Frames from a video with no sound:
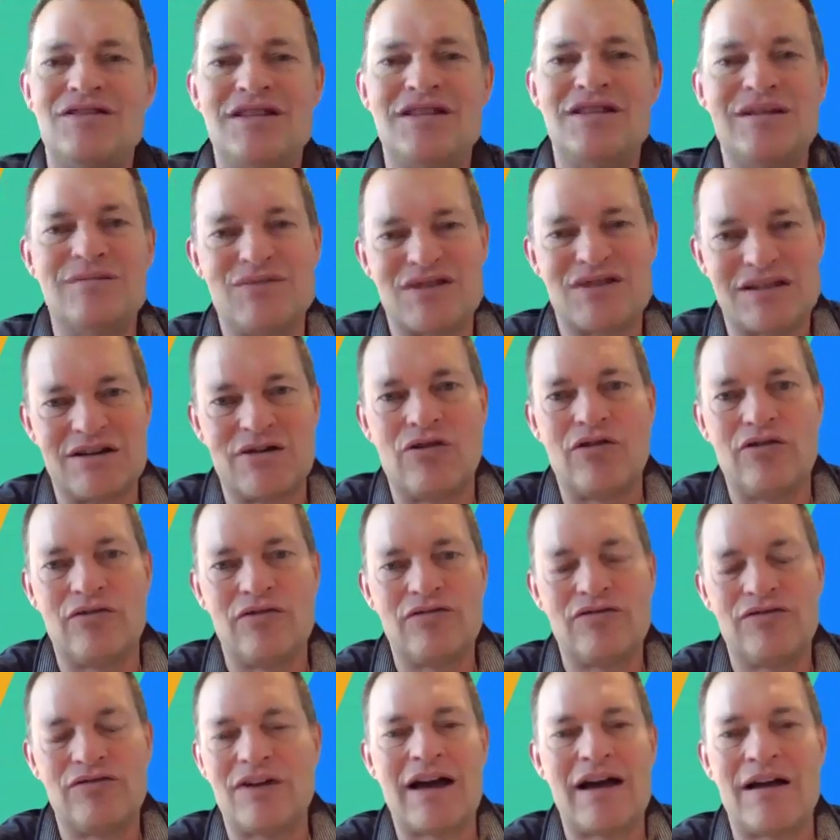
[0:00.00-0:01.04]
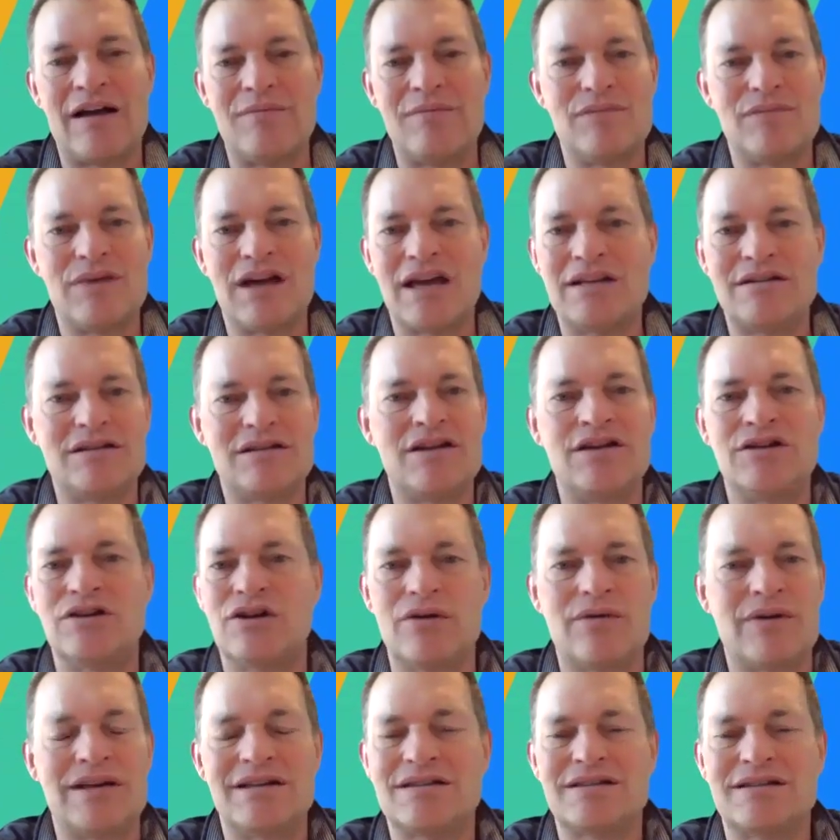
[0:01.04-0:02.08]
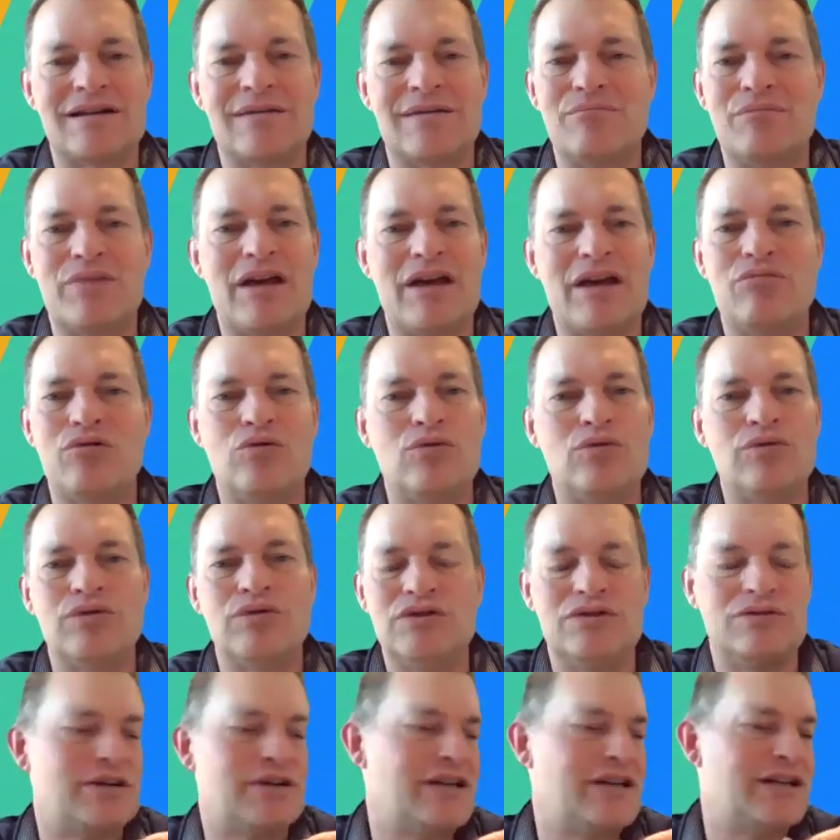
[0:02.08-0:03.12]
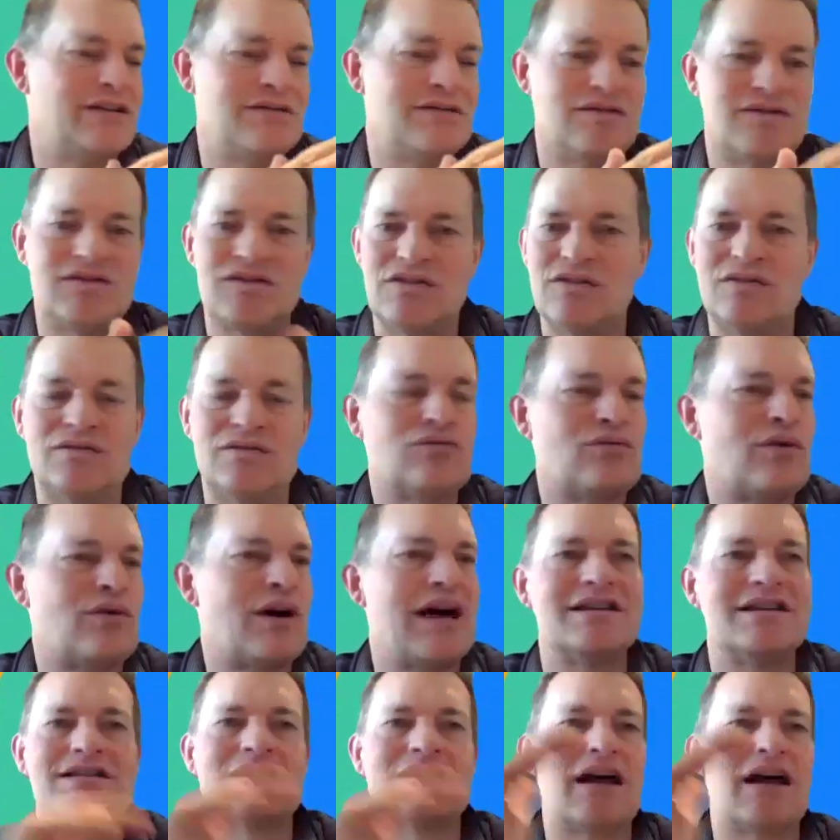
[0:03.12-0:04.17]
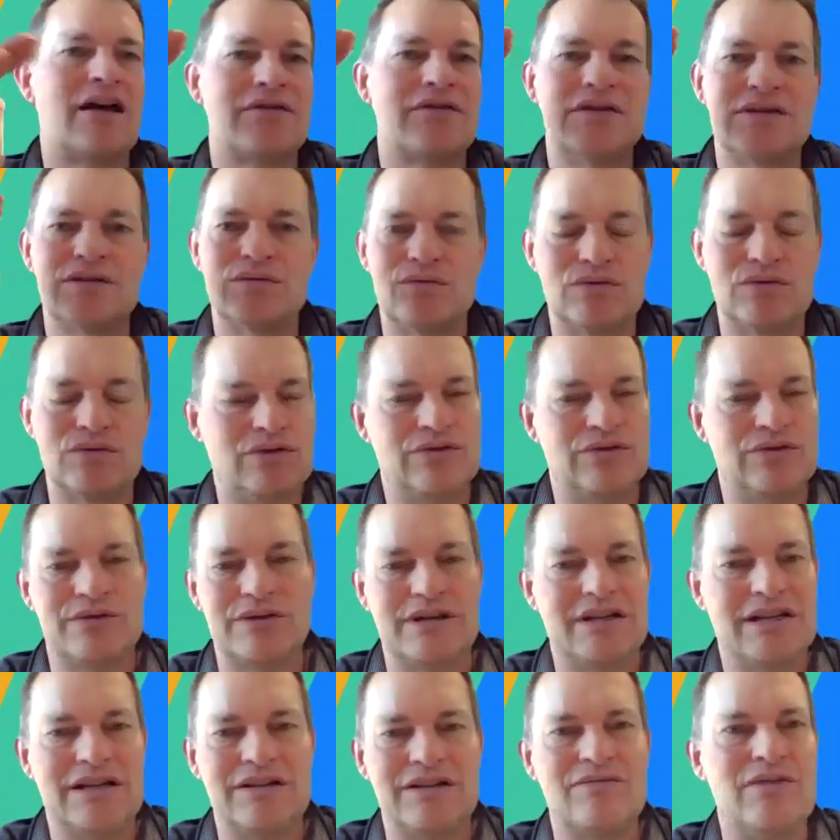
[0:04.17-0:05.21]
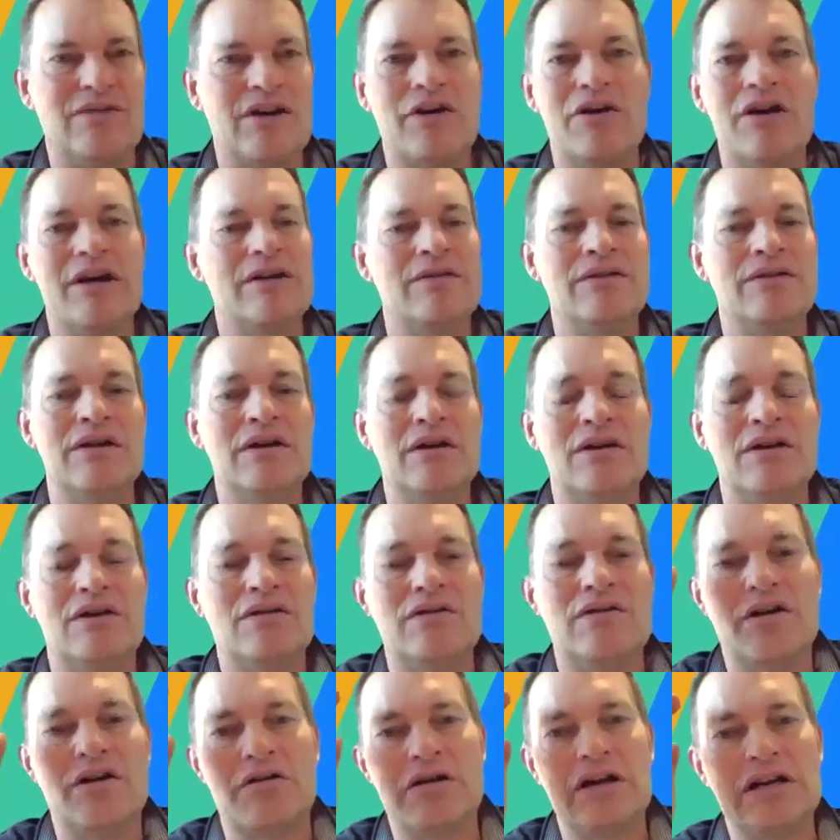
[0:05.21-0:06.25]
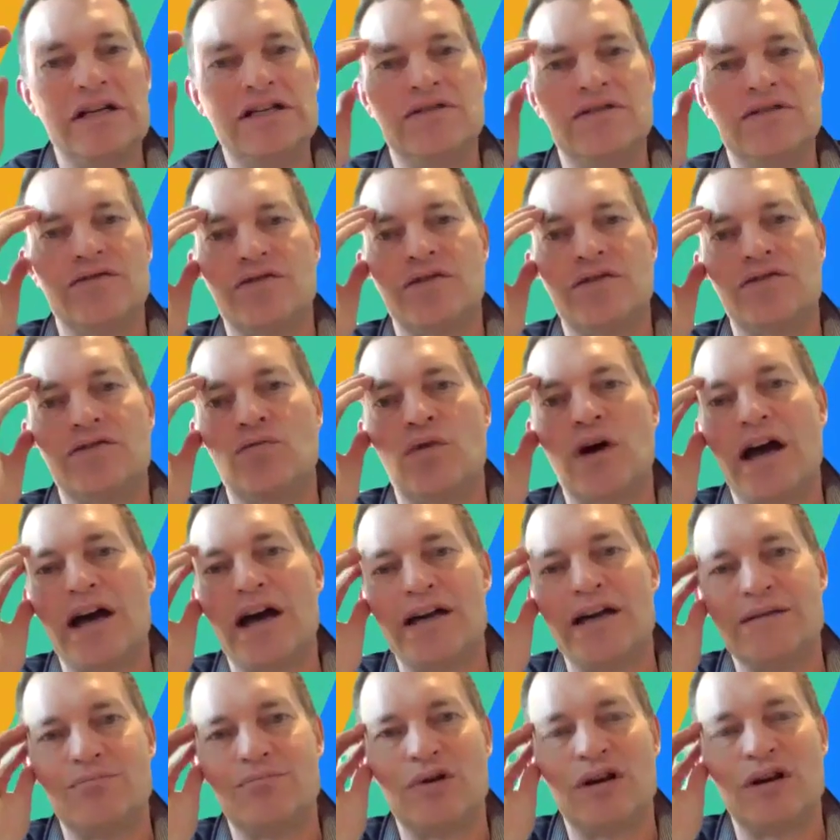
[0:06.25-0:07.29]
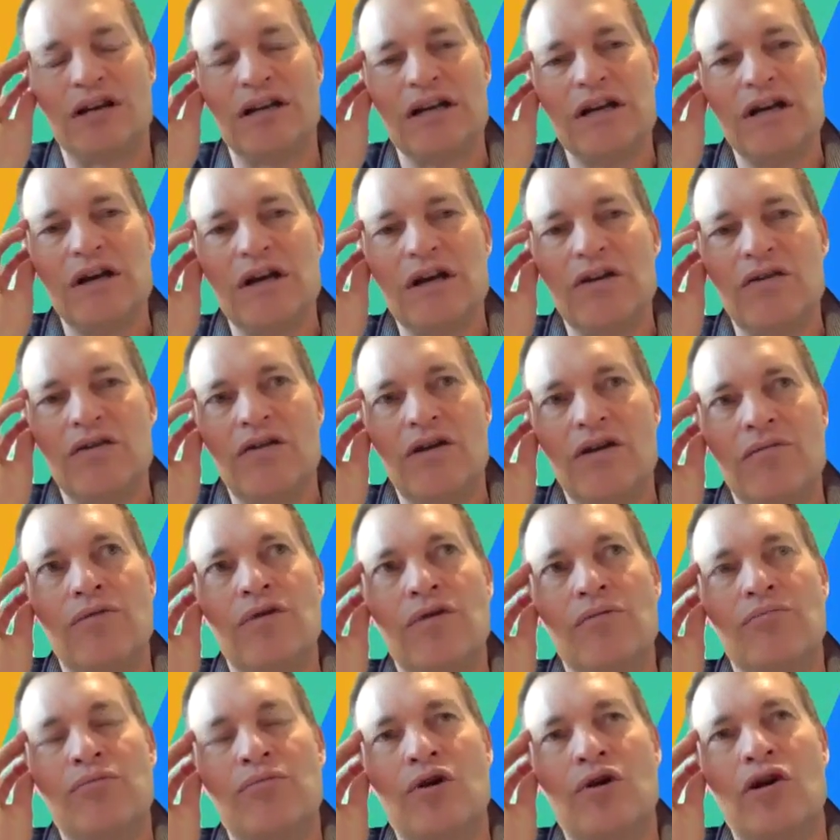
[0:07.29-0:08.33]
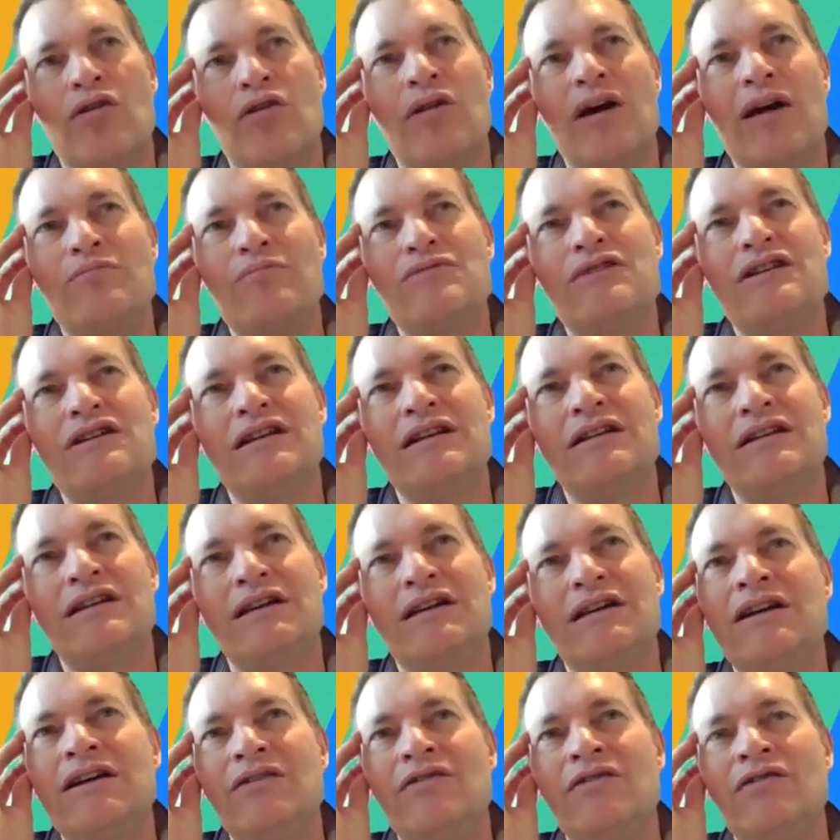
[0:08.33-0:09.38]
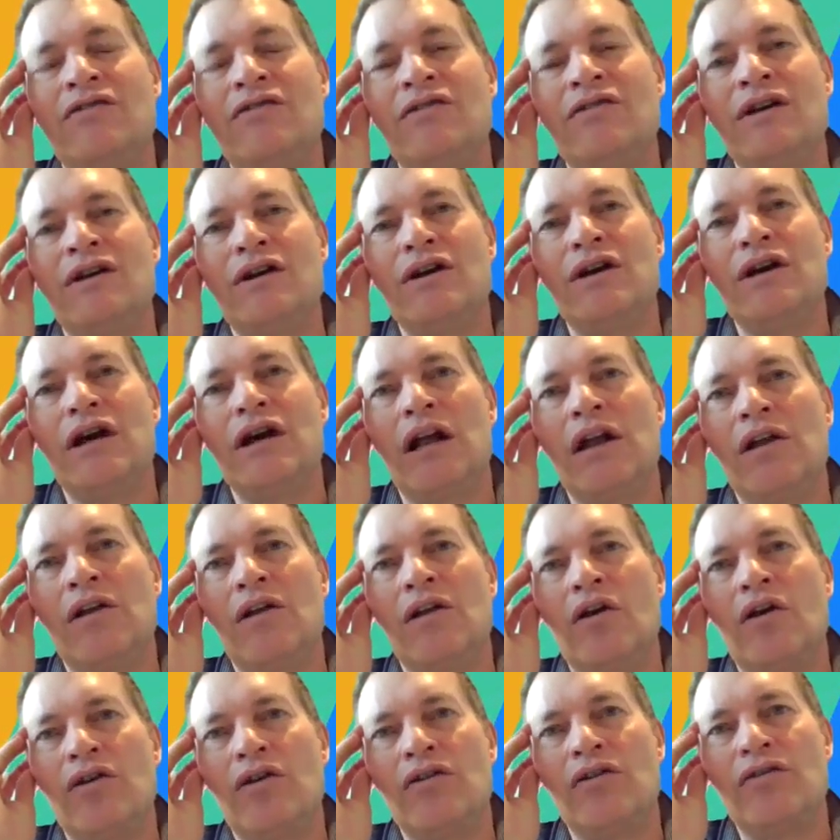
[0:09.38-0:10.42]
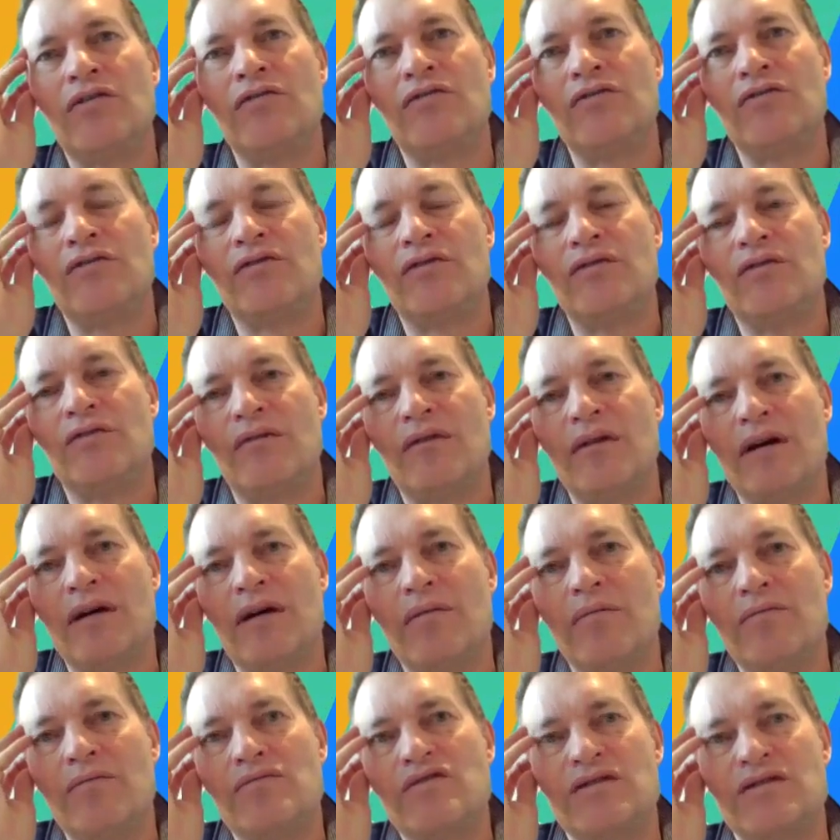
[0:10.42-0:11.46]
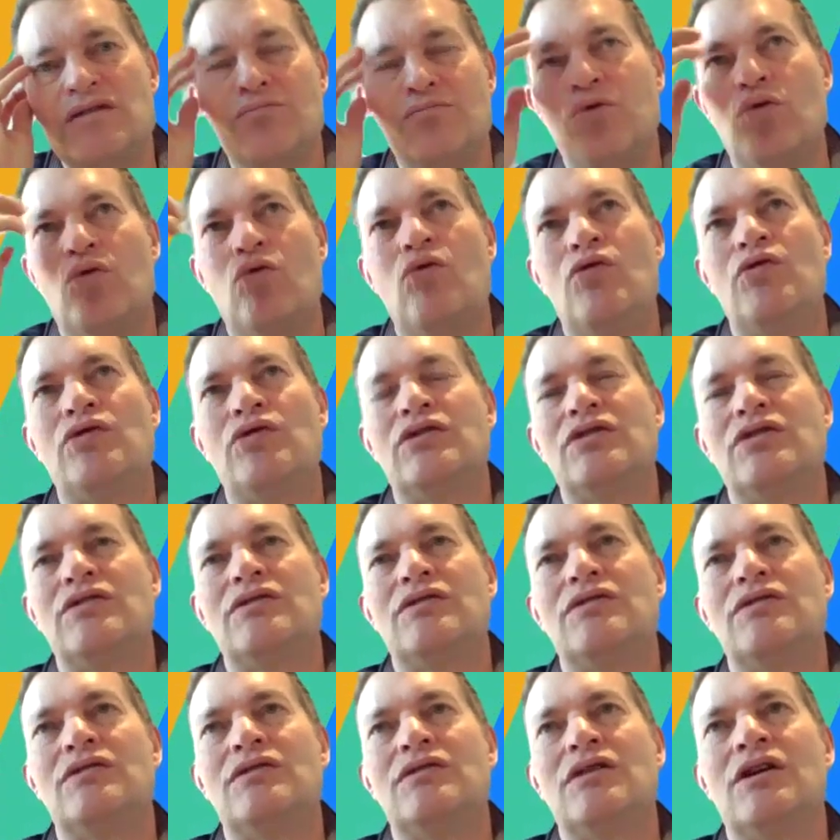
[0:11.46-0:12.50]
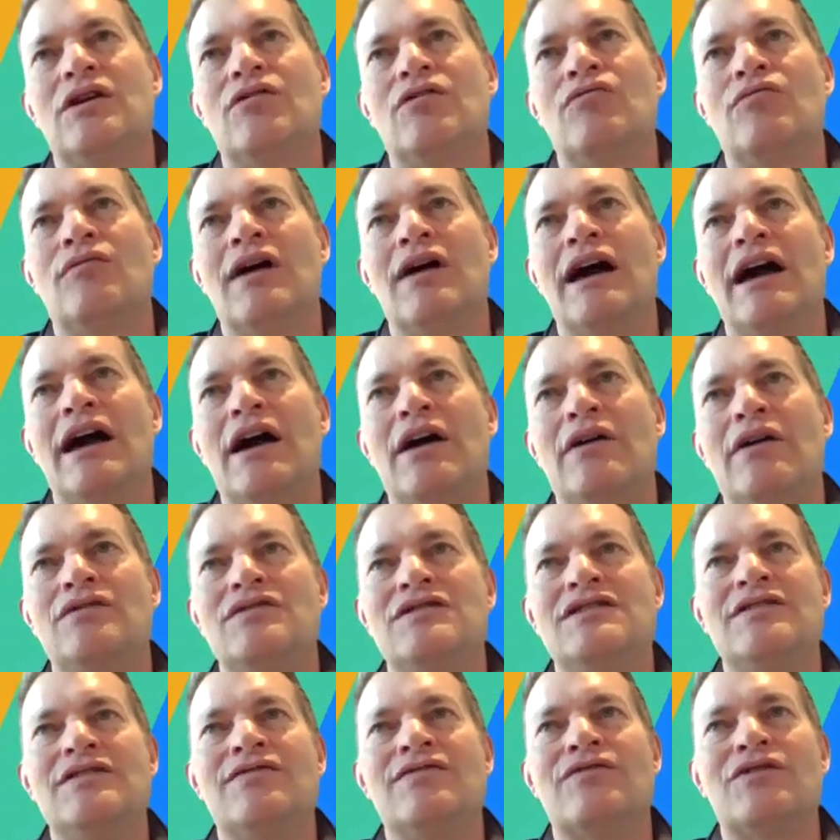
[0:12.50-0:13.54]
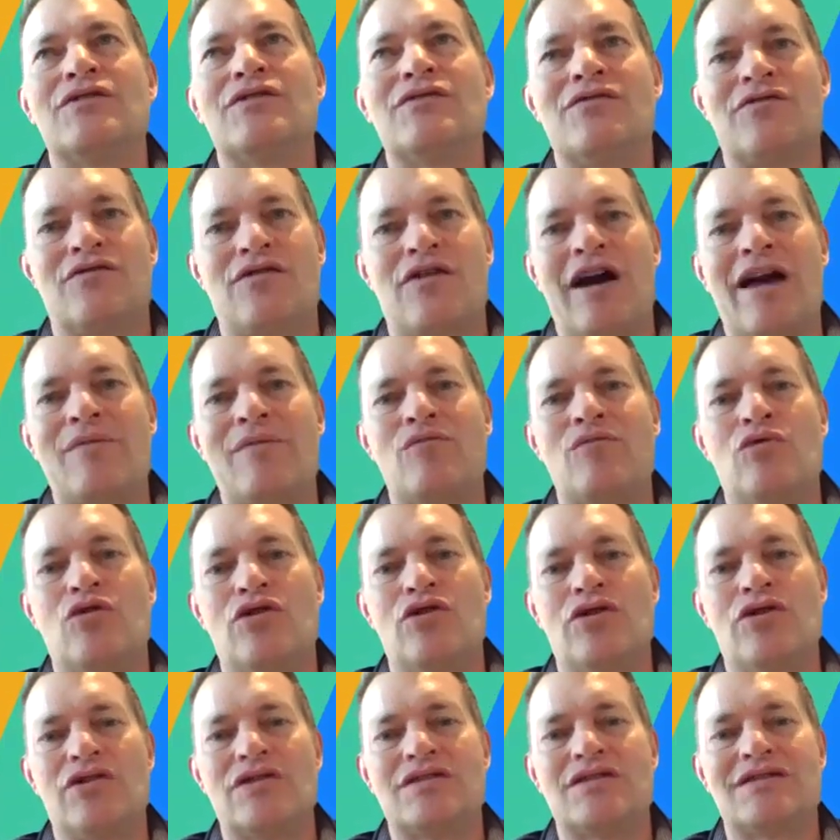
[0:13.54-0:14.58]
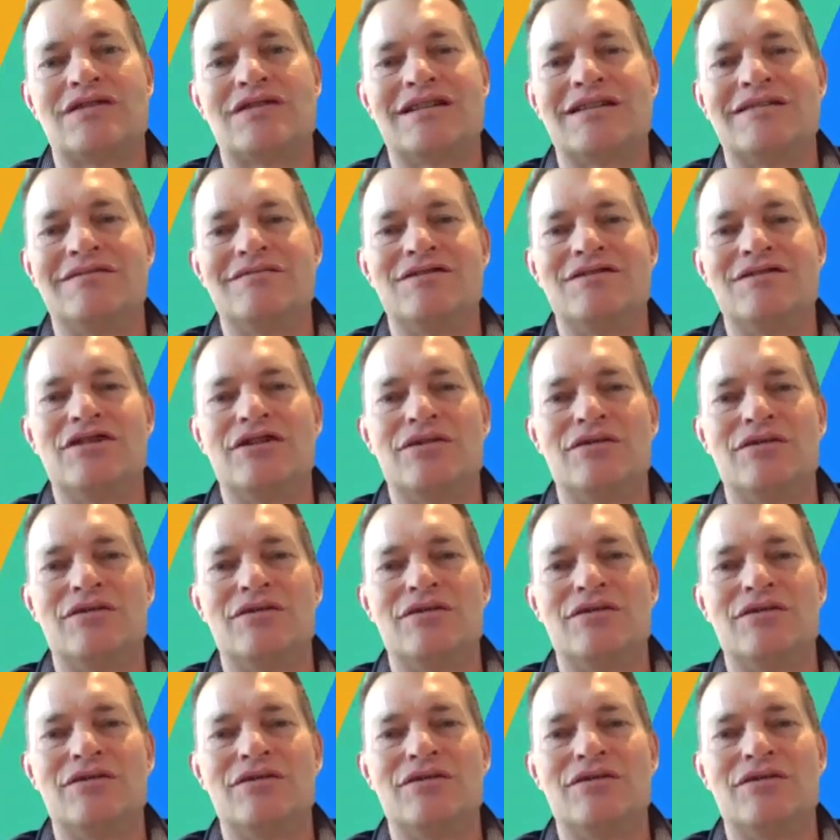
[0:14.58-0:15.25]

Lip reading: themselves. And some people will do it in certain ways, and others will do it in very, very different ways. But the program did give a lot of support around different frameworks, and